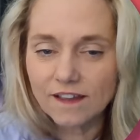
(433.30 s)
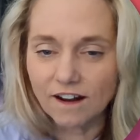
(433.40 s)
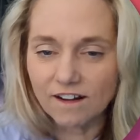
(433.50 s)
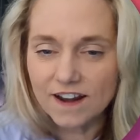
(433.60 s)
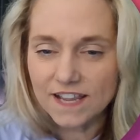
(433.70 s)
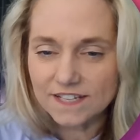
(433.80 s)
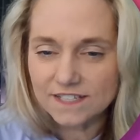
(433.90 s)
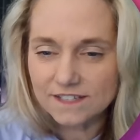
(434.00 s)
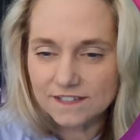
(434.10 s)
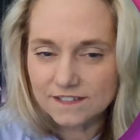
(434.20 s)
All
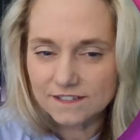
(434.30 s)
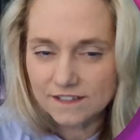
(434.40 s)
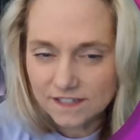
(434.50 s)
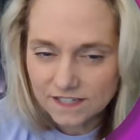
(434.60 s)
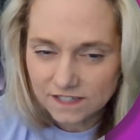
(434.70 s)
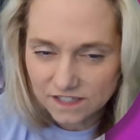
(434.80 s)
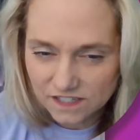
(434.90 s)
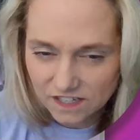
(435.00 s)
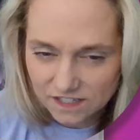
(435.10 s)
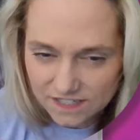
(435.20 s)
right.
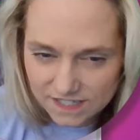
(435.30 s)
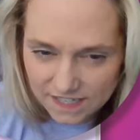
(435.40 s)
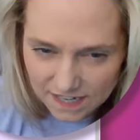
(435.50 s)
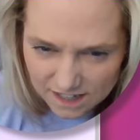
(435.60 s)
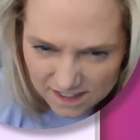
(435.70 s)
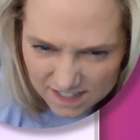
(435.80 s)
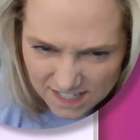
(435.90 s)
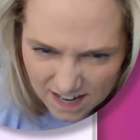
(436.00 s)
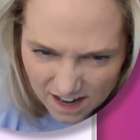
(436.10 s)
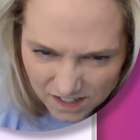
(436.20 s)
Let's see, the
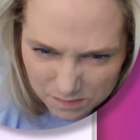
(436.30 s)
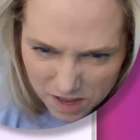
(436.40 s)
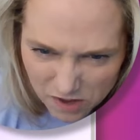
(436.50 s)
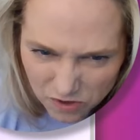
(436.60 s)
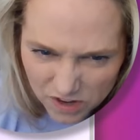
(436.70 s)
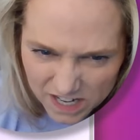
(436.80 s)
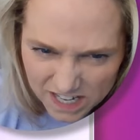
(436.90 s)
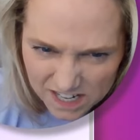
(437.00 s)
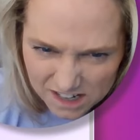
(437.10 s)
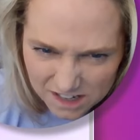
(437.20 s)
style is pale
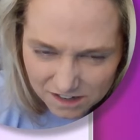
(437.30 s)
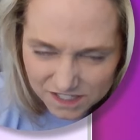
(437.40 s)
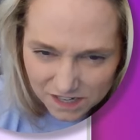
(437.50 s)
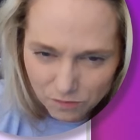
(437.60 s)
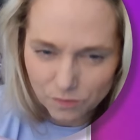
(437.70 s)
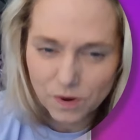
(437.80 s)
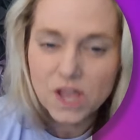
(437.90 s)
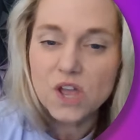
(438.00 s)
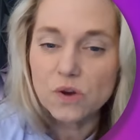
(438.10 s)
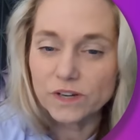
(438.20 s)
green. I'll say,
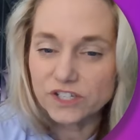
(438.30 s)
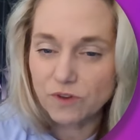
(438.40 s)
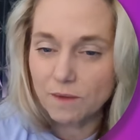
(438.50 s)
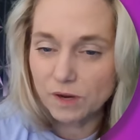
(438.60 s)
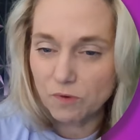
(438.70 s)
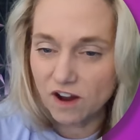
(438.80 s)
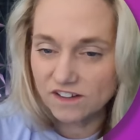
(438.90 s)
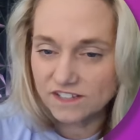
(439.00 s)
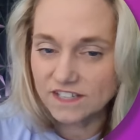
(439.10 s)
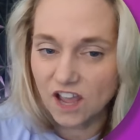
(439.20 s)
when describing your
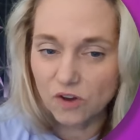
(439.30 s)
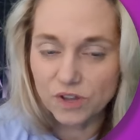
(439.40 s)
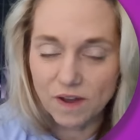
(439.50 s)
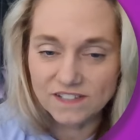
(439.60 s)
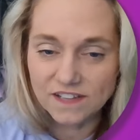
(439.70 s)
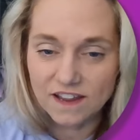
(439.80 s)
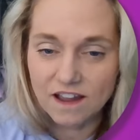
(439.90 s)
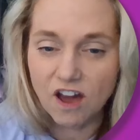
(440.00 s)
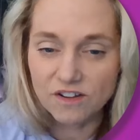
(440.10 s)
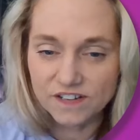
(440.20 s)
project style, you ask an
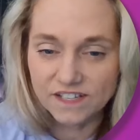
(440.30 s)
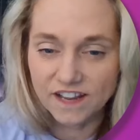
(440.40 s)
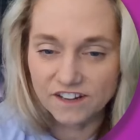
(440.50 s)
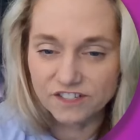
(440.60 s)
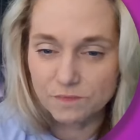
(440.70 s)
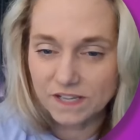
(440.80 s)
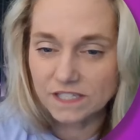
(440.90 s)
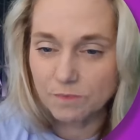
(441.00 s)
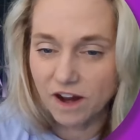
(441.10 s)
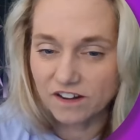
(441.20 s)
auto designer to be
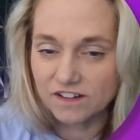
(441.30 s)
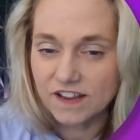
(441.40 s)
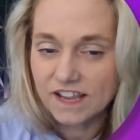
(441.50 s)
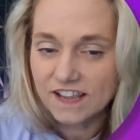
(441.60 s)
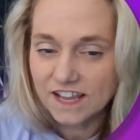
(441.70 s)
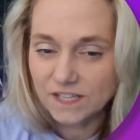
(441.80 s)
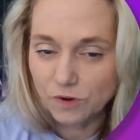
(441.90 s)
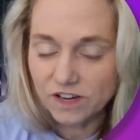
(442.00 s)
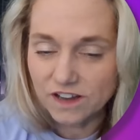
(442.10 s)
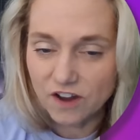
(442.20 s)
inspired. It's
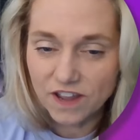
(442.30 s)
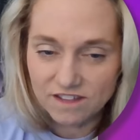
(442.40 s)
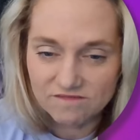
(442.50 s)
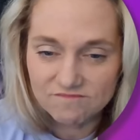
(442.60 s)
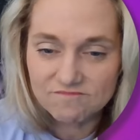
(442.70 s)
working? Okay.